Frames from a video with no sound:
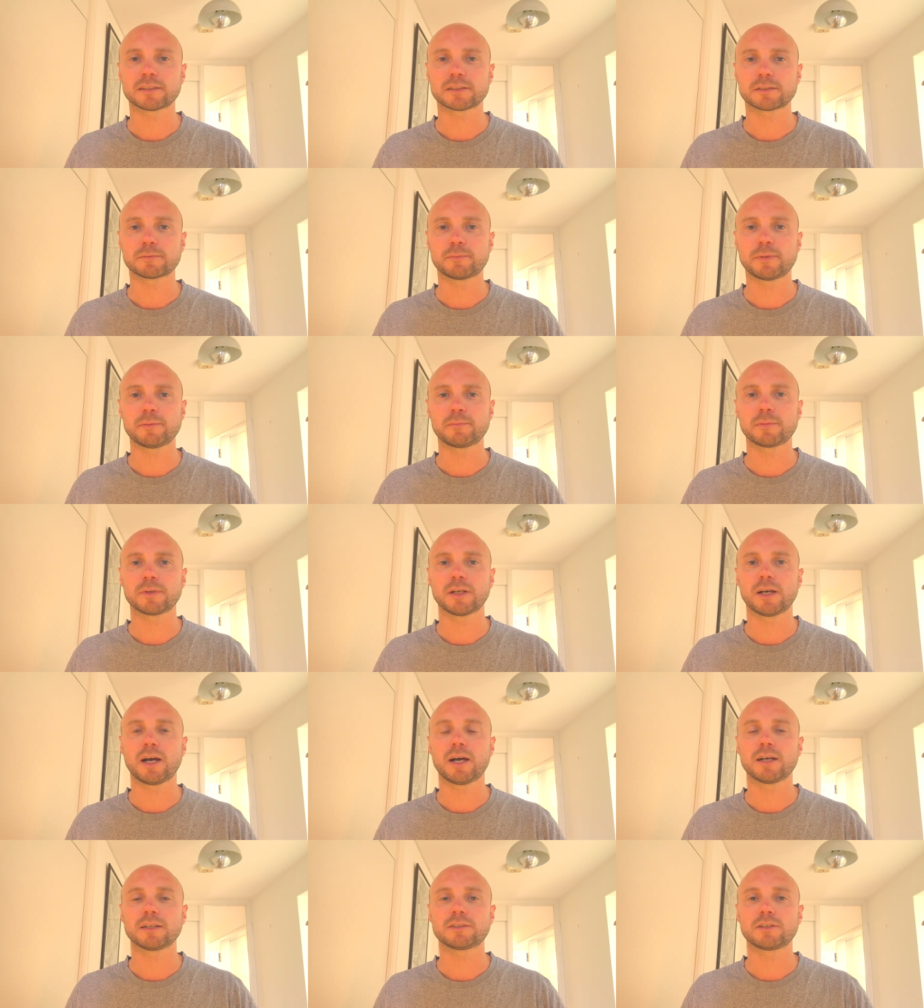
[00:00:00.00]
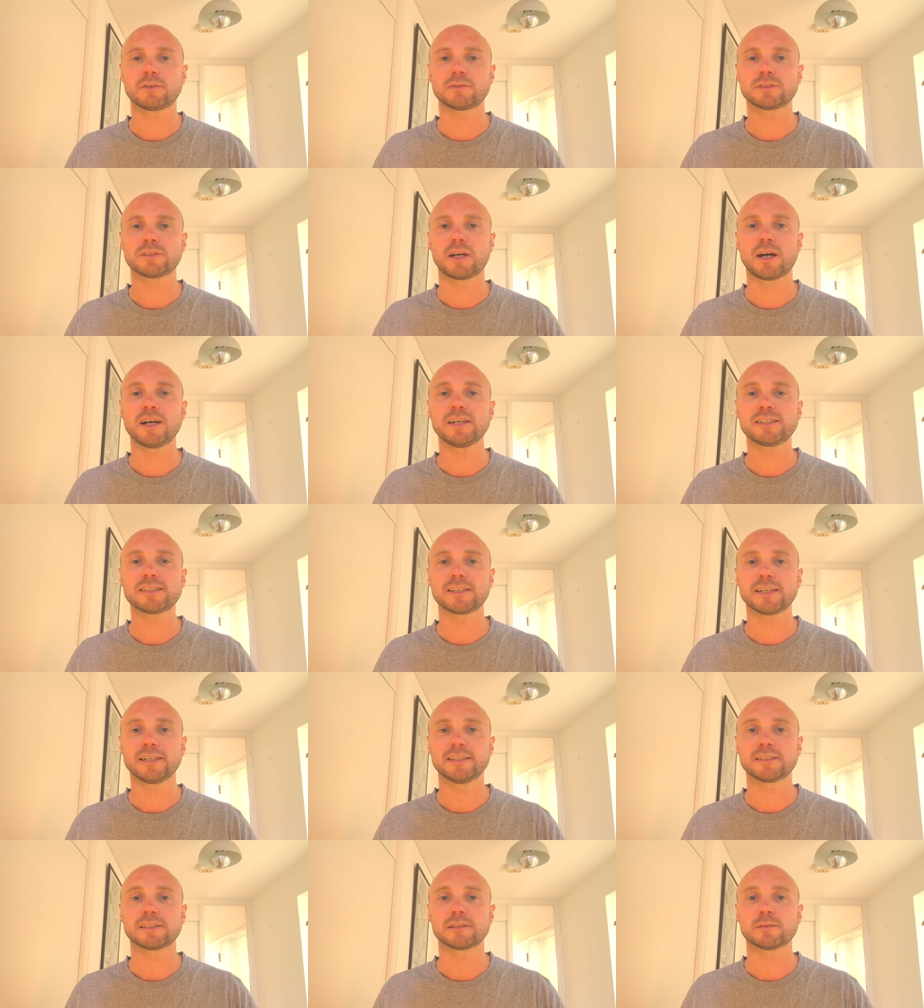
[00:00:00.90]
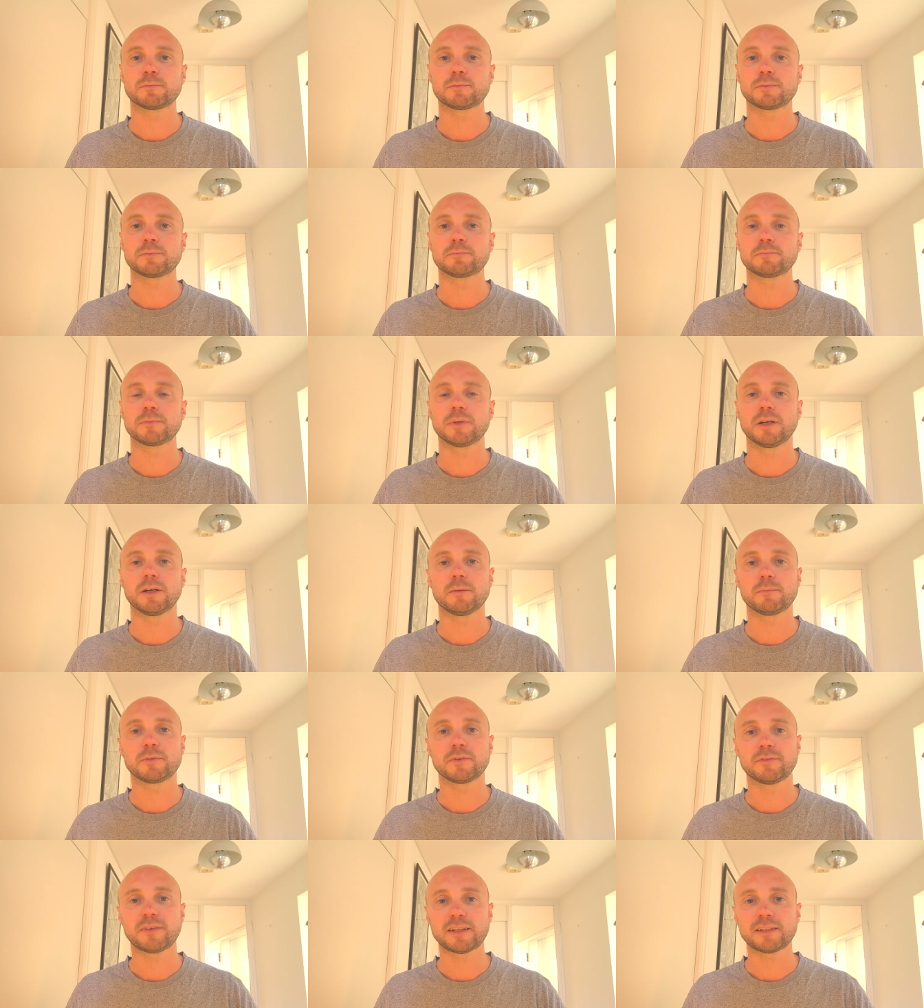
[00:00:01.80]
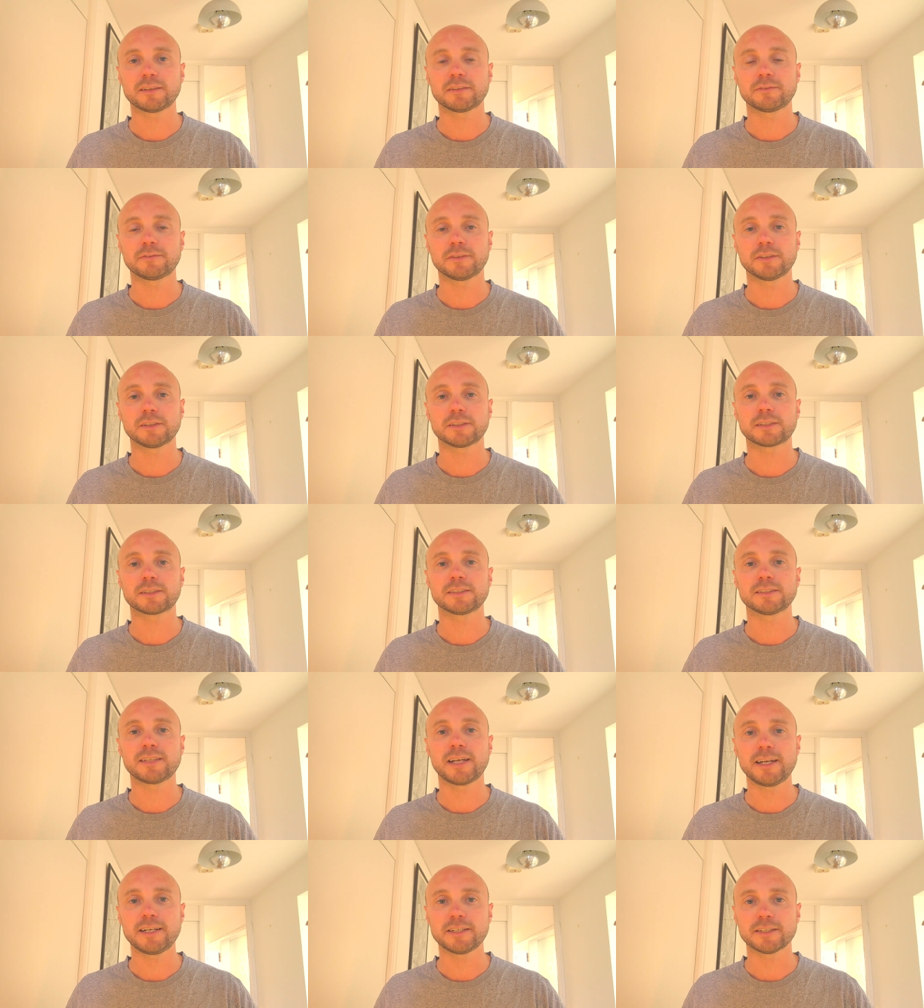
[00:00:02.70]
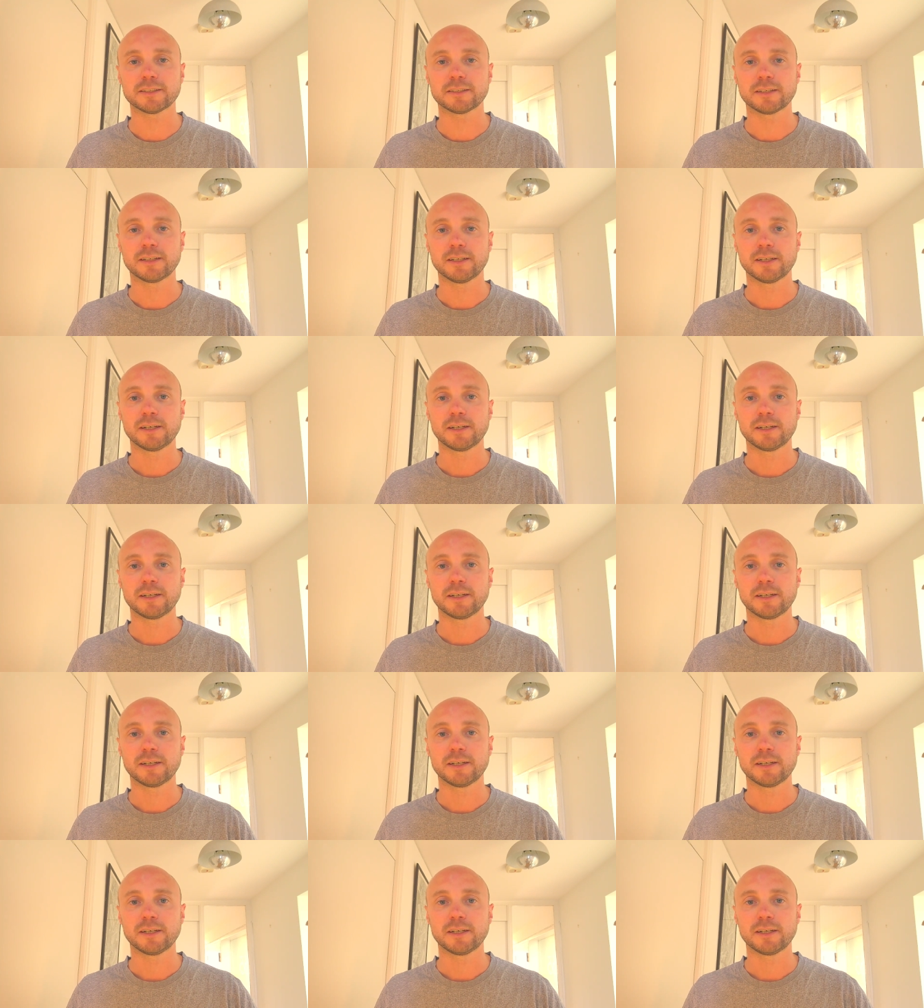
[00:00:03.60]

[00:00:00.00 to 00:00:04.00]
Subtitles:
as people are told to isolate to prevent the further contagion.